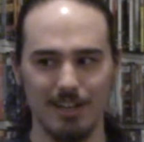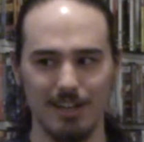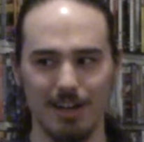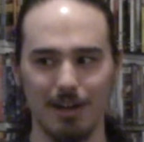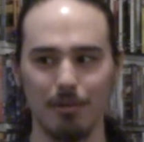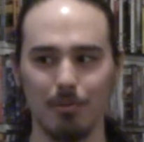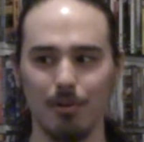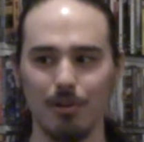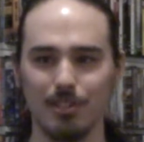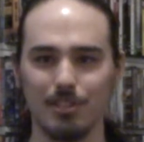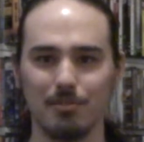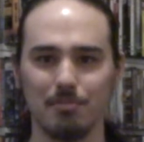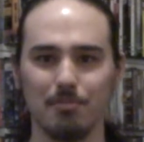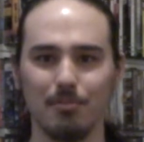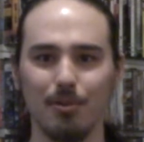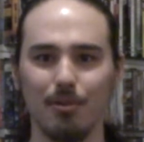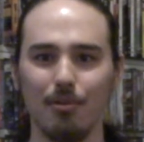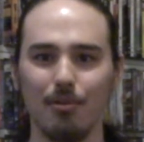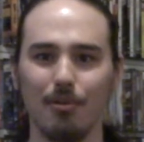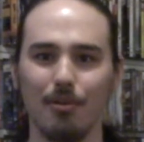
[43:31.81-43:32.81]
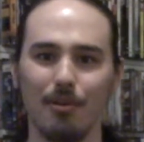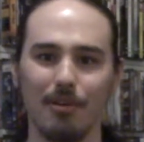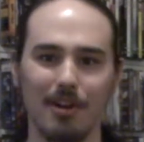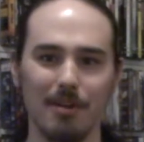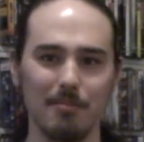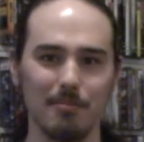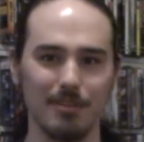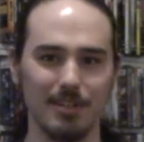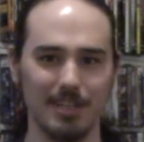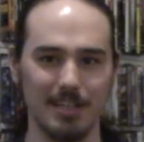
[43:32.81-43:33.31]
I want more,
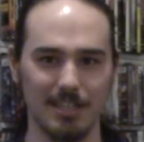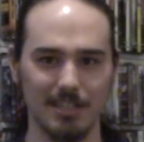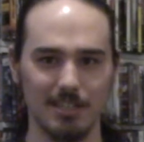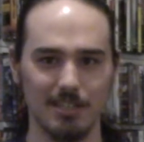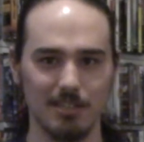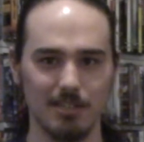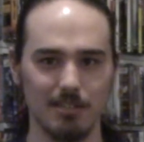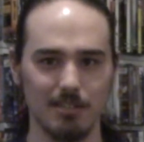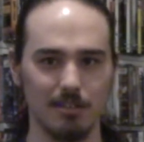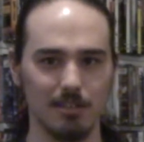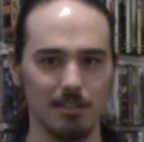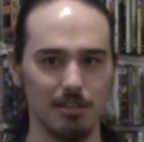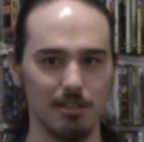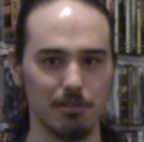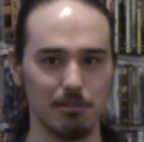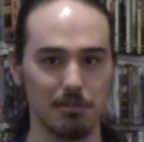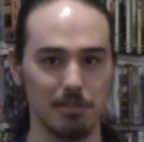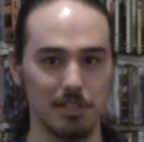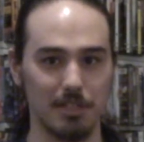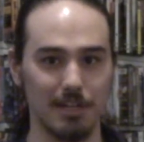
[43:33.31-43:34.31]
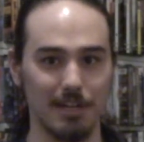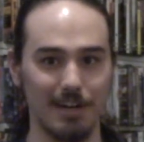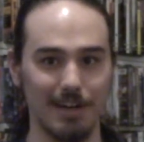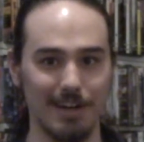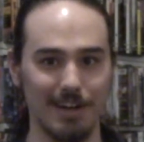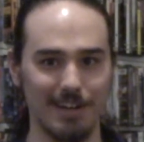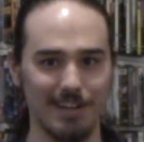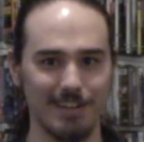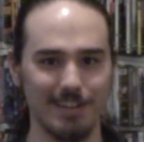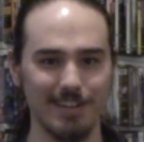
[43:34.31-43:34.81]
I'm like, oh
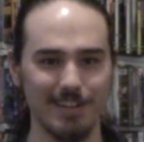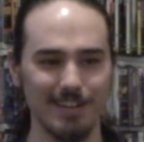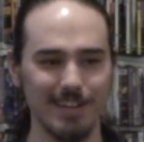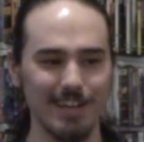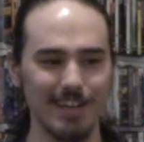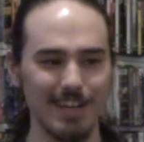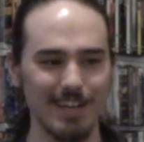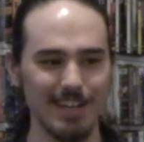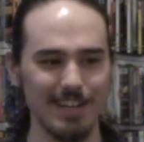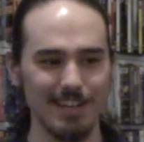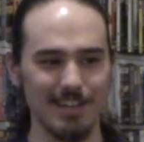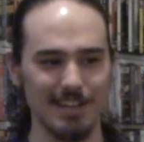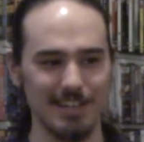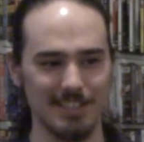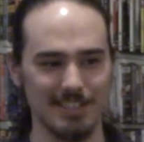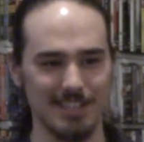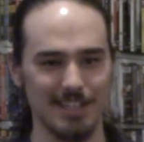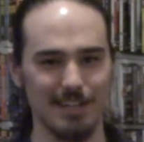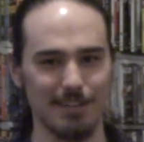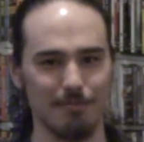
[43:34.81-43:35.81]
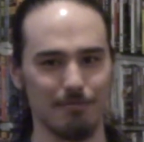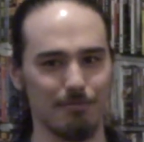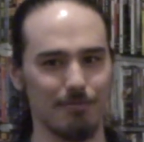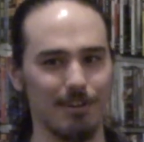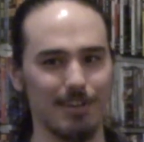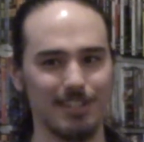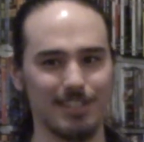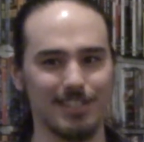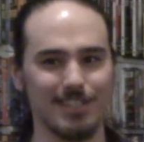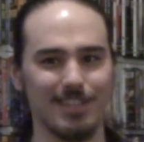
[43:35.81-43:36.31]
god. Instead of
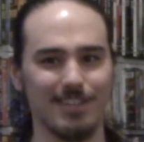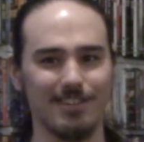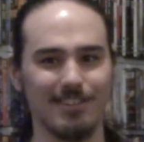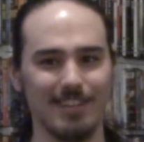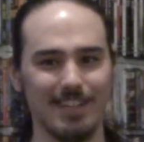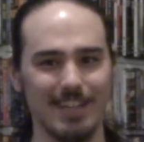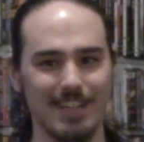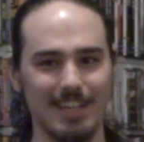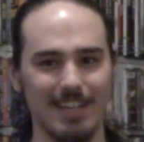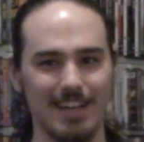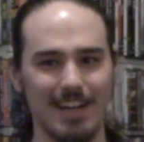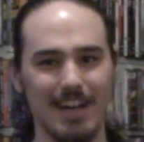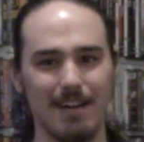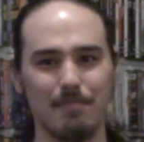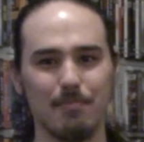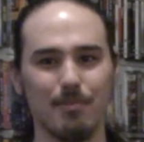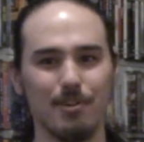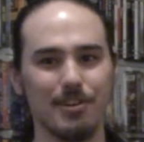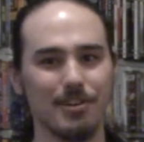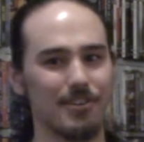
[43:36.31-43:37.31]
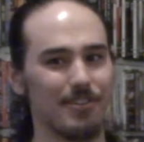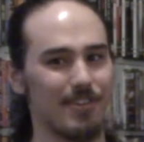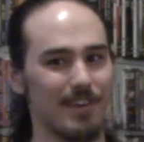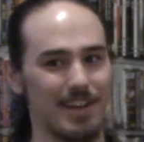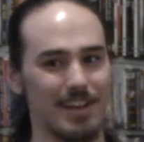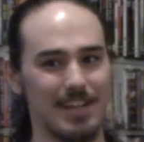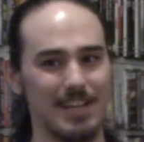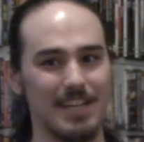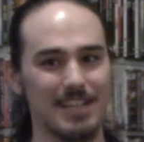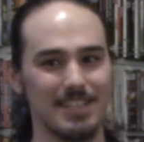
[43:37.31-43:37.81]
Russell, I'm
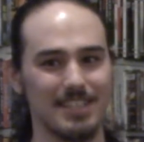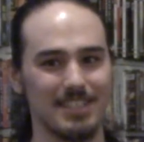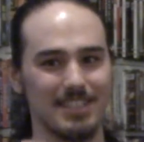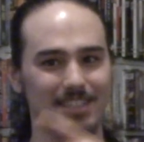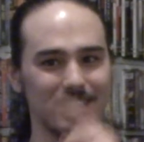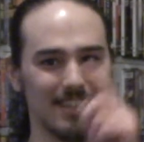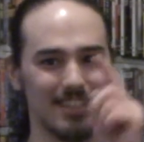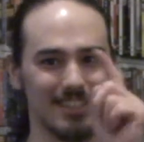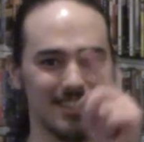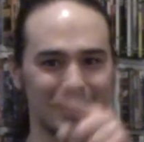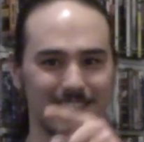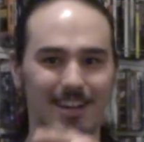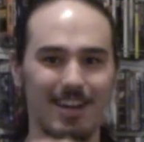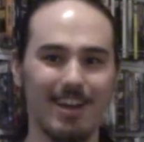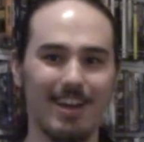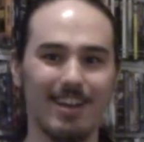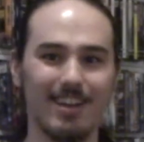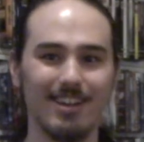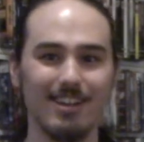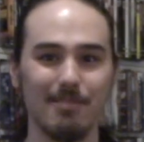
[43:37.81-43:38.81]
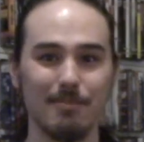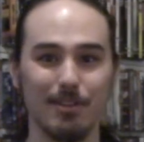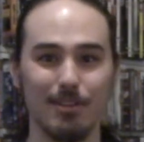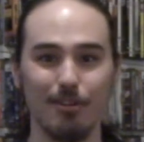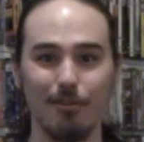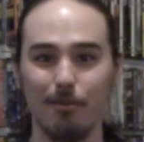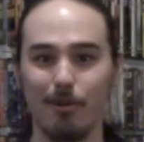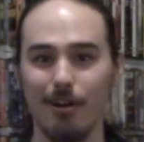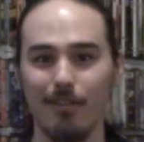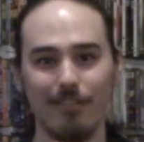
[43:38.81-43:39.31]
wondering, is this guy gonna be
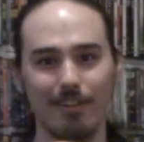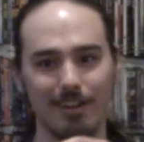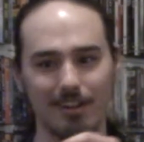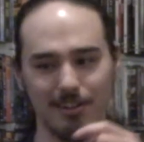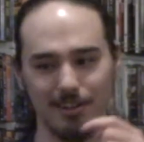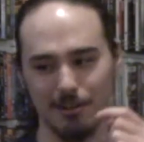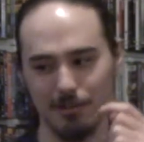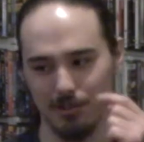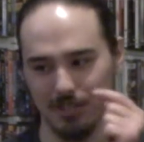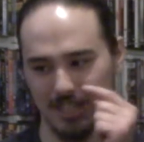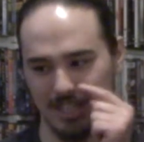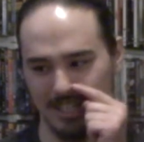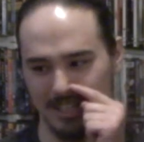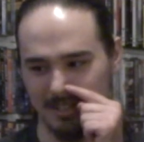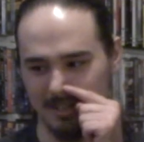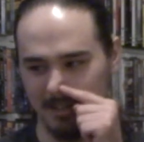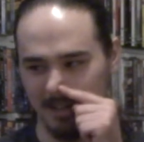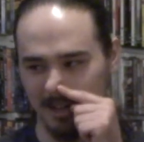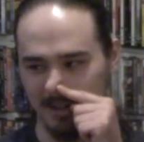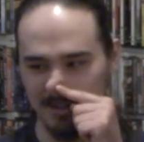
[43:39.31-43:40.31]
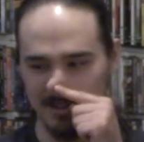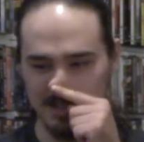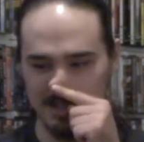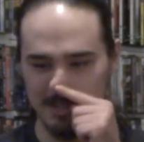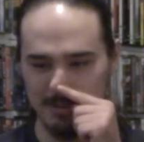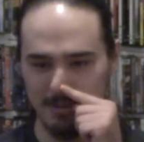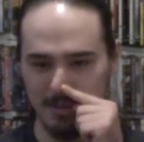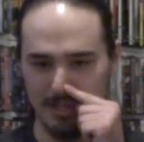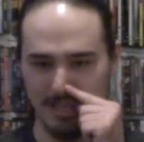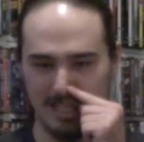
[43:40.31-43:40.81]
the one that turns
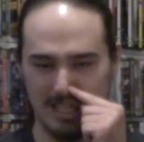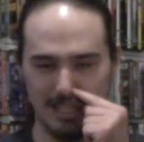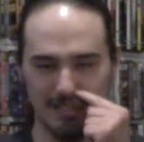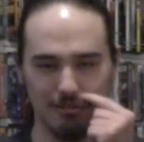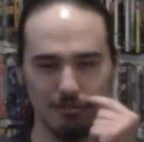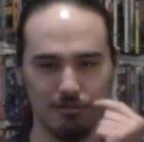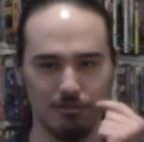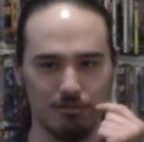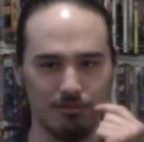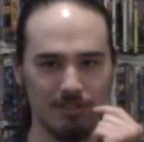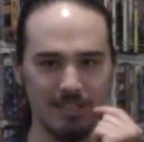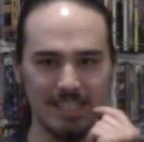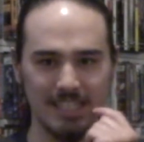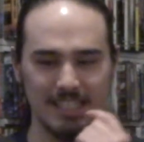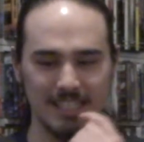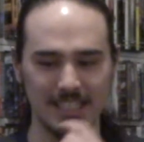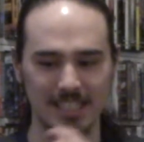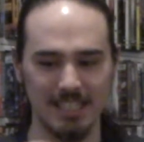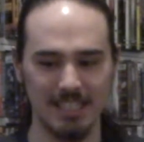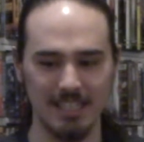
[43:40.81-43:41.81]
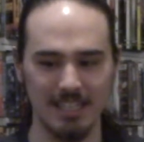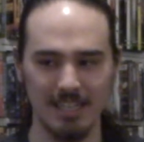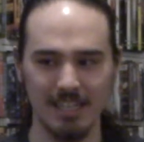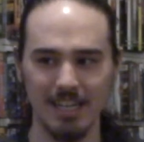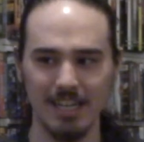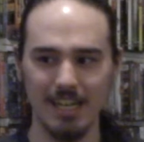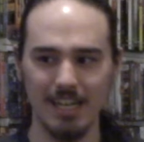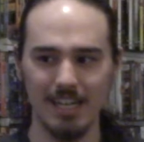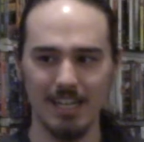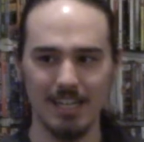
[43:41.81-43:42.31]
into a kill crazy
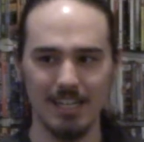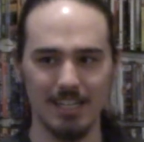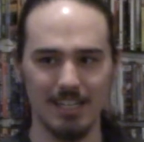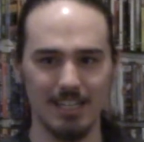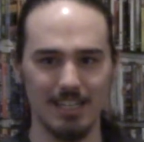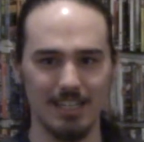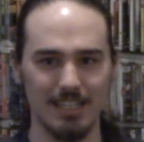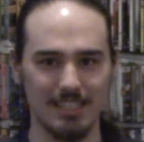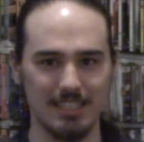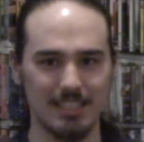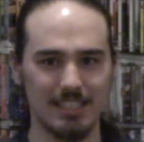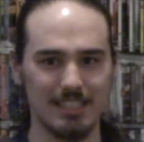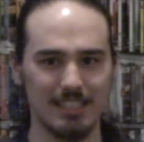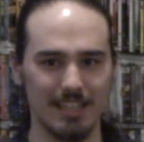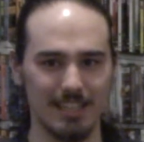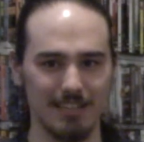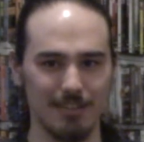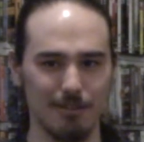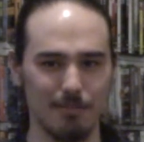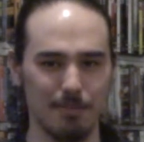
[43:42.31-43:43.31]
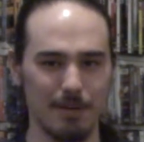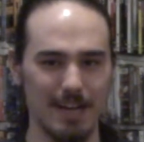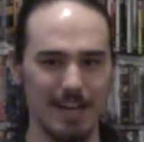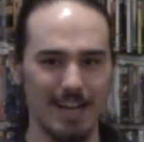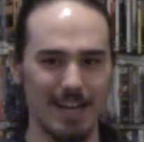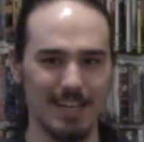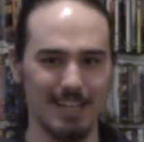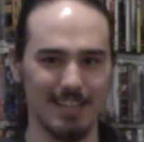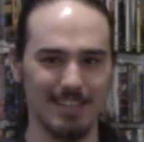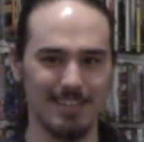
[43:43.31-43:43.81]

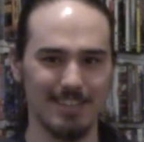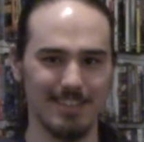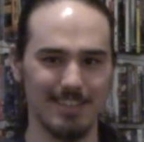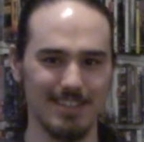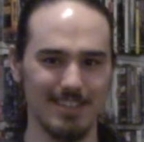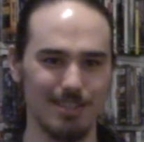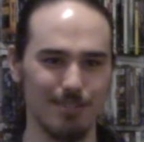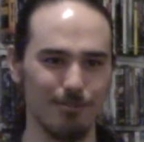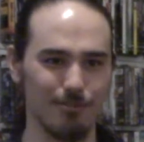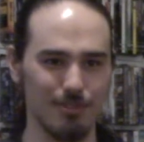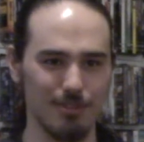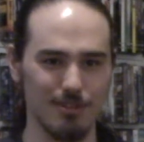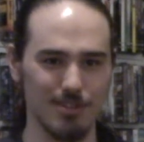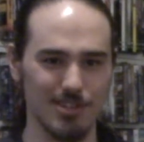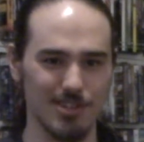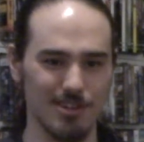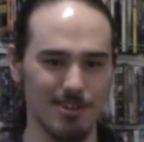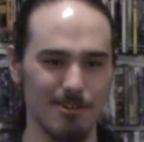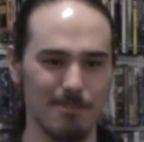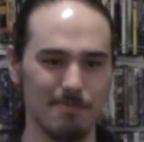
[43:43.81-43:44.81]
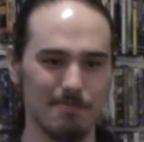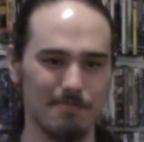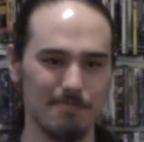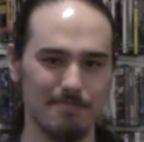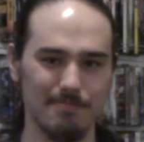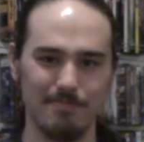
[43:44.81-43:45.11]
psychopath in the future?